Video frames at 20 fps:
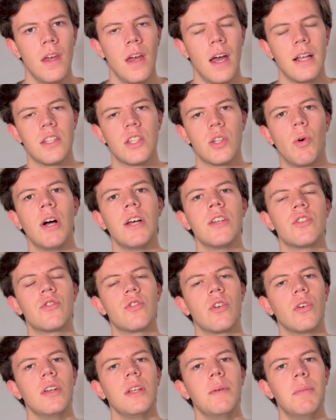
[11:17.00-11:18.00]
And so I
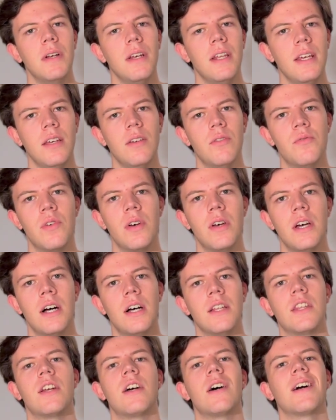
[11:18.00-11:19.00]
strongly believe
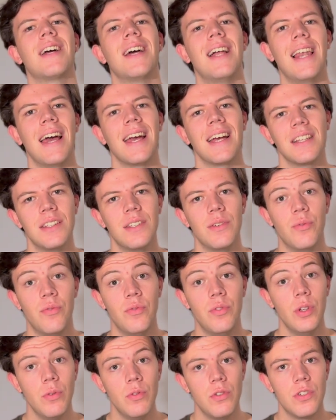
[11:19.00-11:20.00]
that our collective
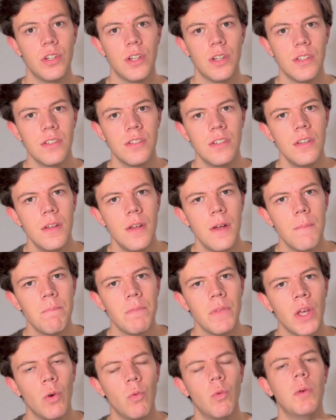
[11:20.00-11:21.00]
futures
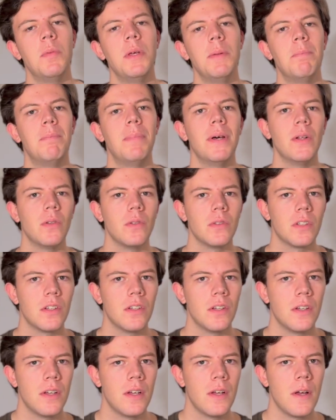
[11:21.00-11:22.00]
will be built
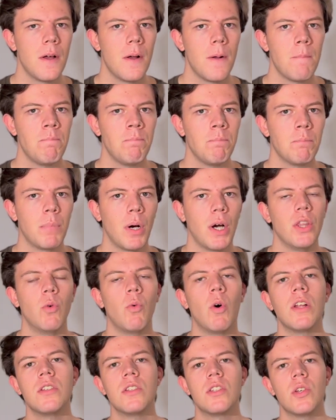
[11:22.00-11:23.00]
by the
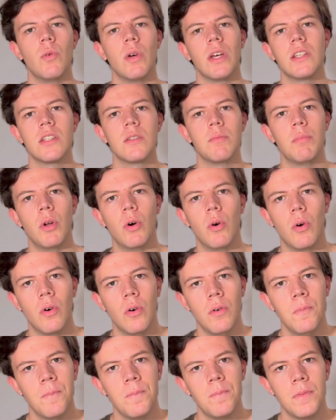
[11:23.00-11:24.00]
ones who explore,
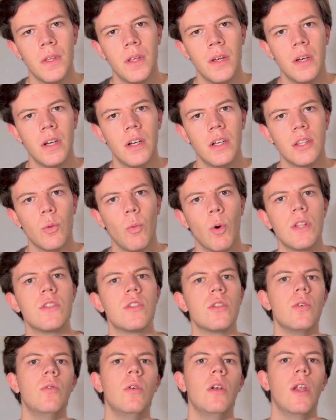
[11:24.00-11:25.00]
the
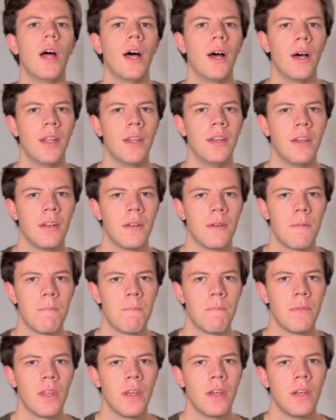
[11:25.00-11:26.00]
ones who
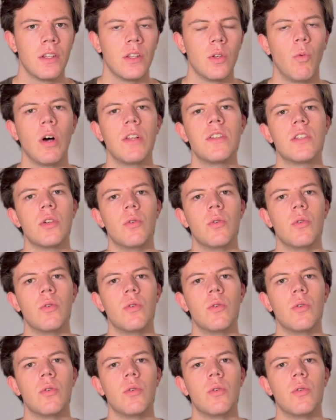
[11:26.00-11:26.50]
learn, the ones